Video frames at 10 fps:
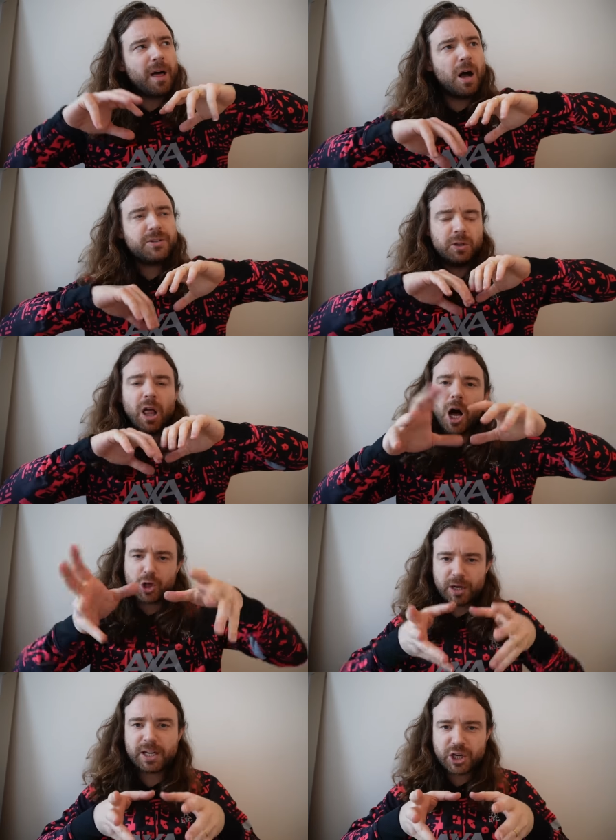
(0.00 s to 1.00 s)
Arsenal are
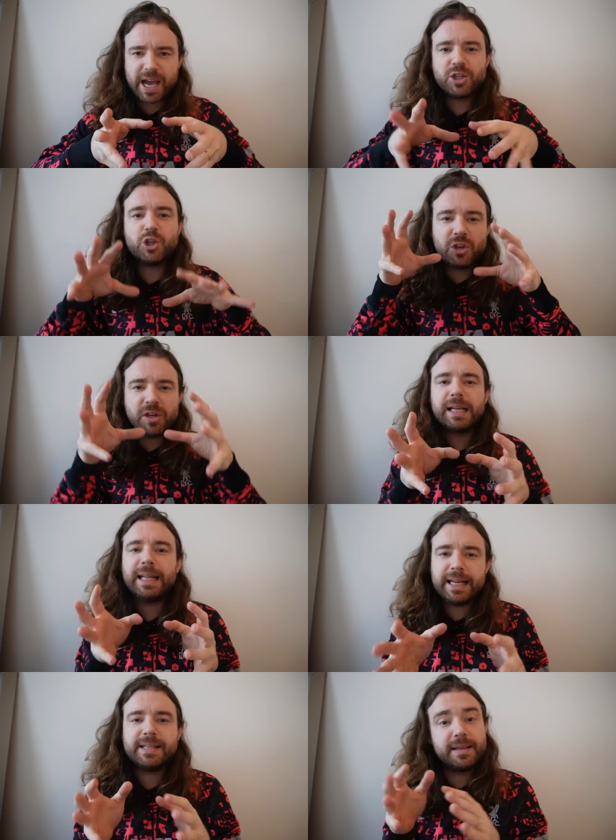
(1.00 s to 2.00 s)
trying to change, and you can
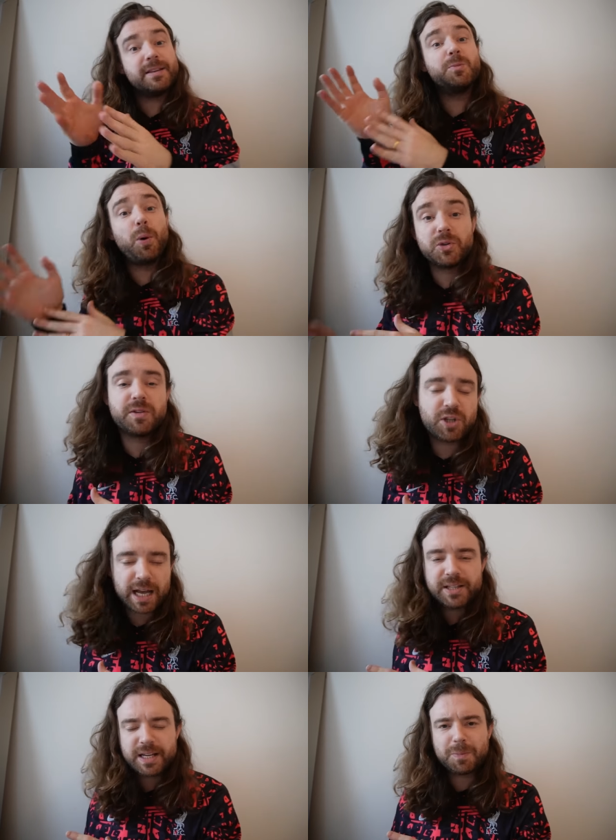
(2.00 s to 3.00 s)
clearly see there's a positive
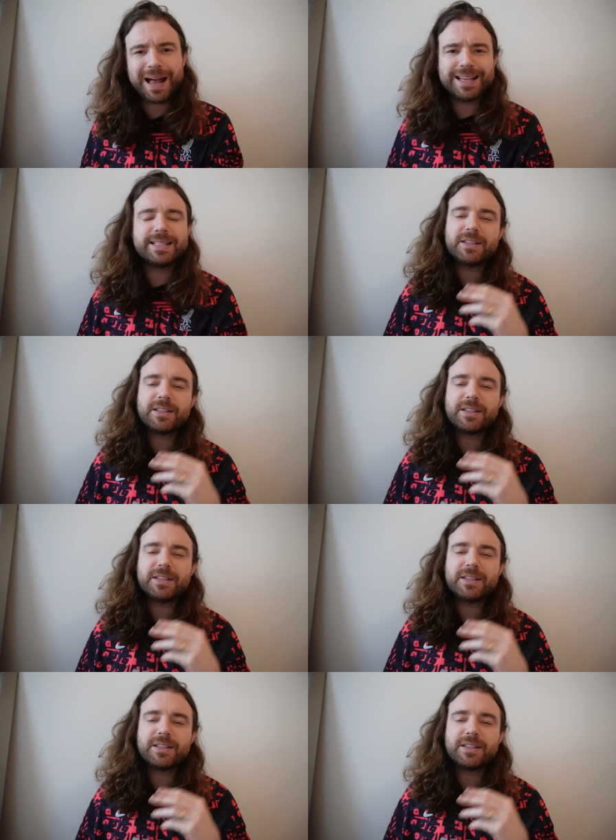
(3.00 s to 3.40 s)
change against Palace.